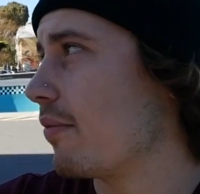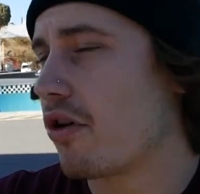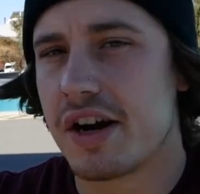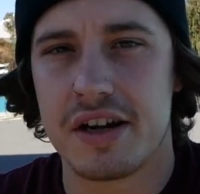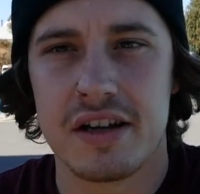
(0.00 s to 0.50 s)
up
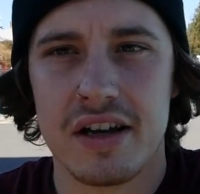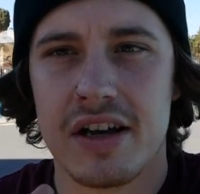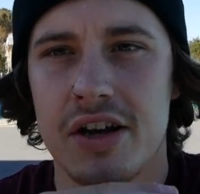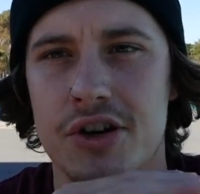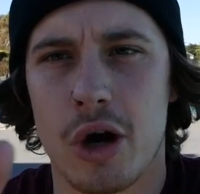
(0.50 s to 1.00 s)
riding.
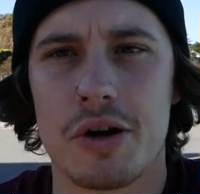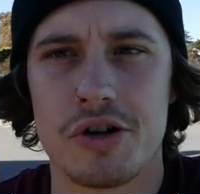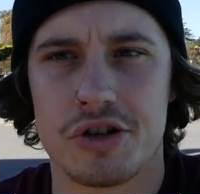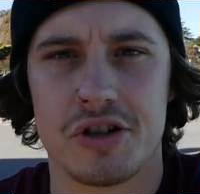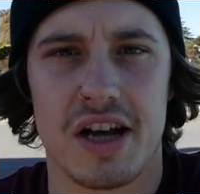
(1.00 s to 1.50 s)
No one
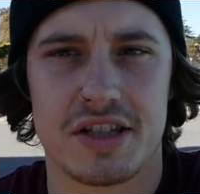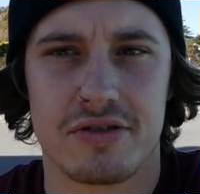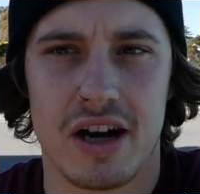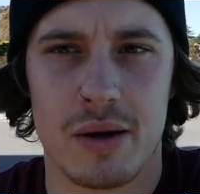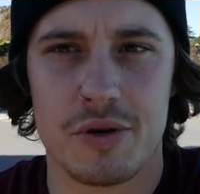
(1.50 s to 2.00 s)
usually likes to
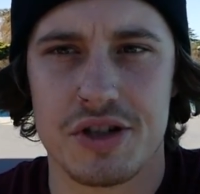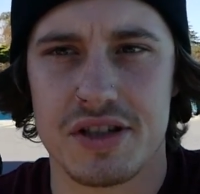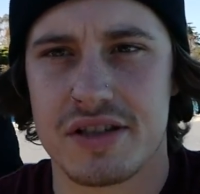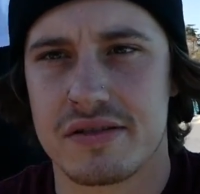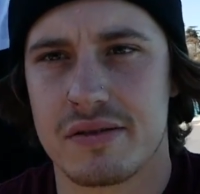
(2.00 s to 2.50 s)
ride, which
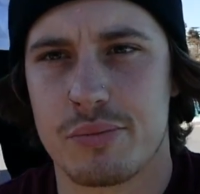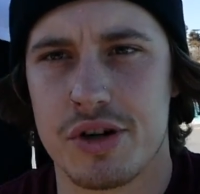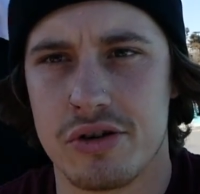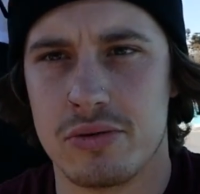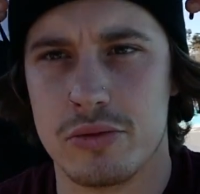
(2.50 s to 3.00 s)
is
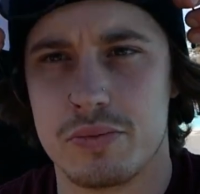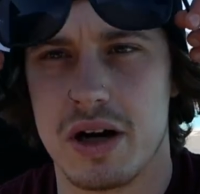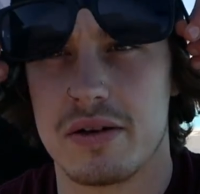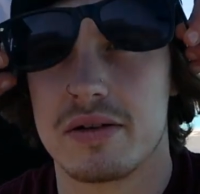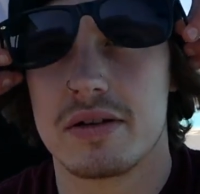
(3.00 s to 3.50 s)
pretty normal,
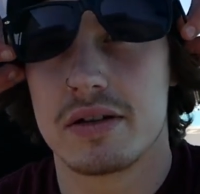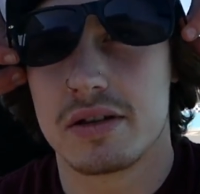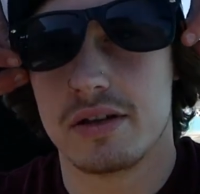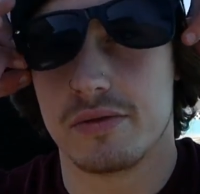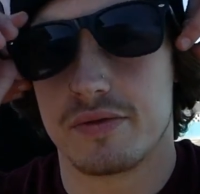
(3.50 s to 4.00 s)
but
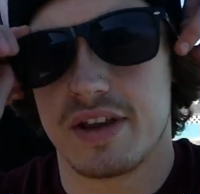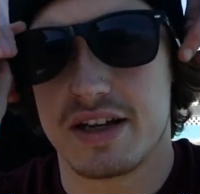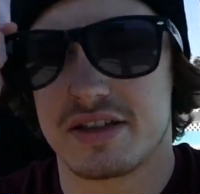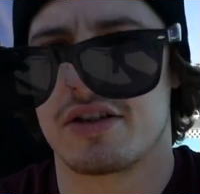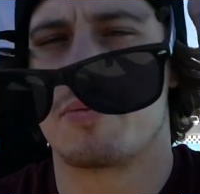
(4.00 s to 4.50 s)
oh,
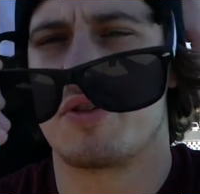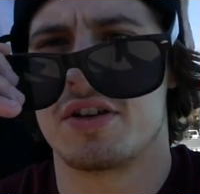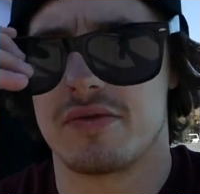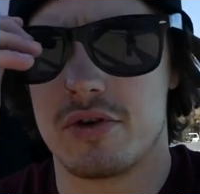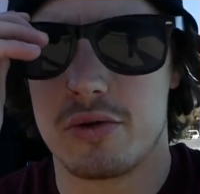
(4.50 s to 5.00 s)
thanks. I'm going to put these
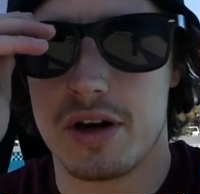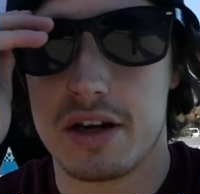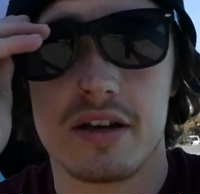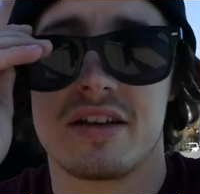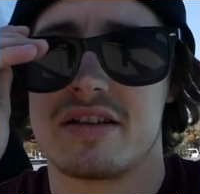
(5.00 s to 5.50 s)
on real quick.
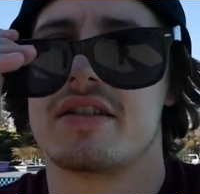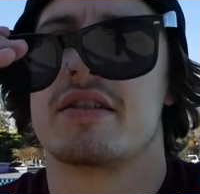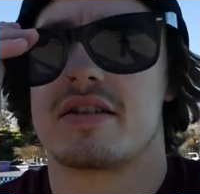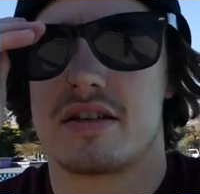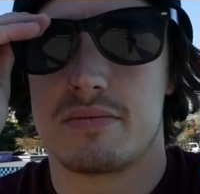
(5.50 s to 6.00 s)

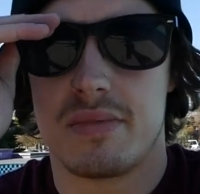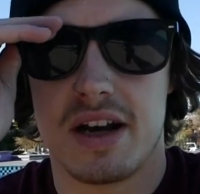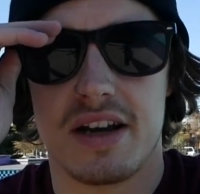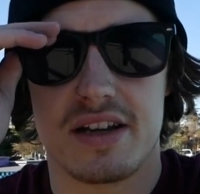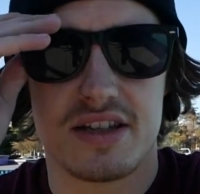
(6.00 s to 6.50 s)

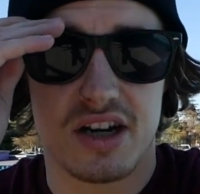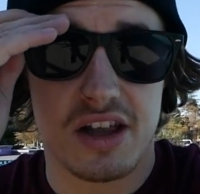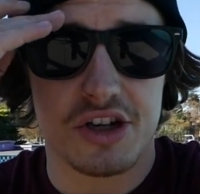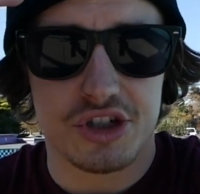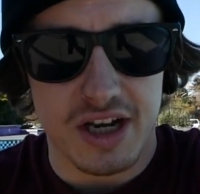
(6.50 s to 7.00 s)
My
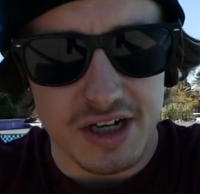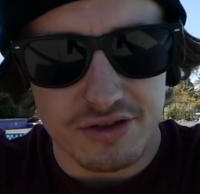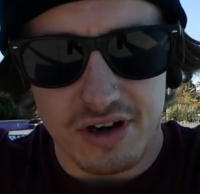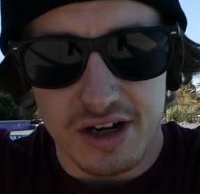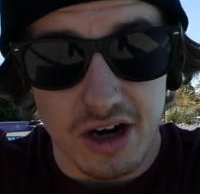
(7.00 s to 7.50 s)
stylish shades
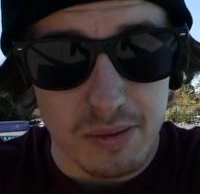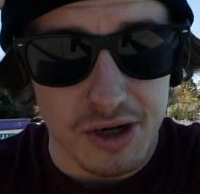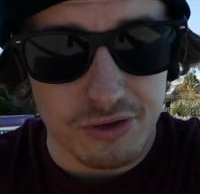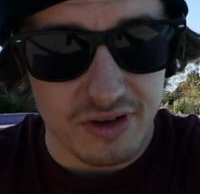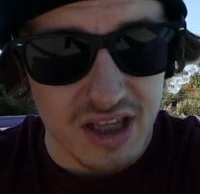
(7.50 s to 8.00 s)
right here. I got my
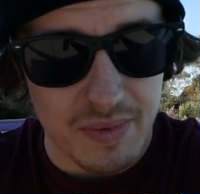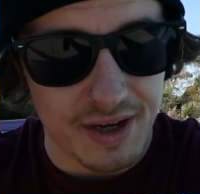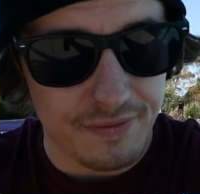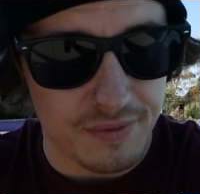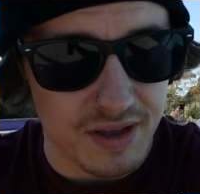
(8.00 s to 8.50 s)
Trinity
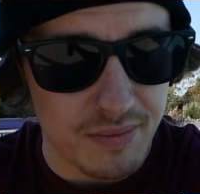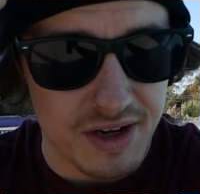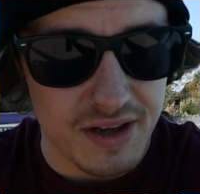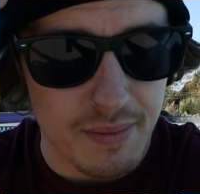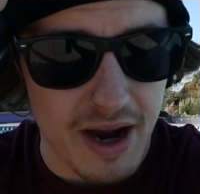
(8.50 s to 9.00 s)
beanie
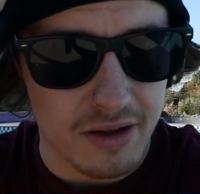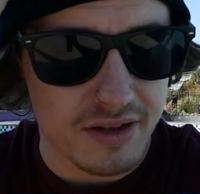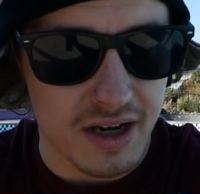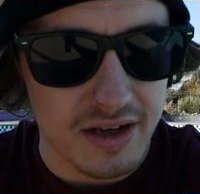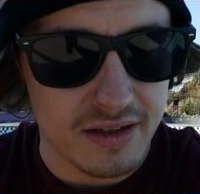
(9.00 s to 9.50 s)
in the mail
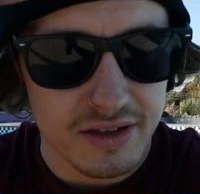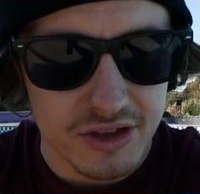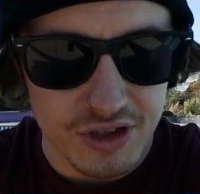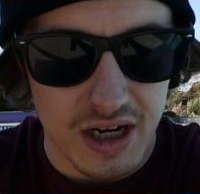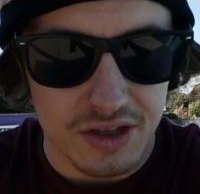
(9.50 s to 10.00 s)
today.
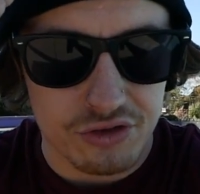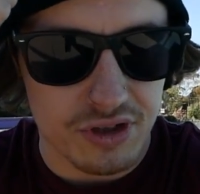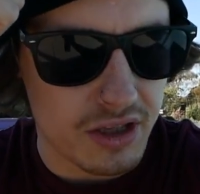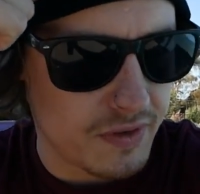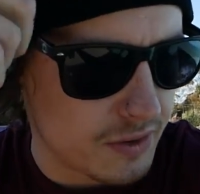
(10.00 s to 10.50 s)
Shout out to Trinity for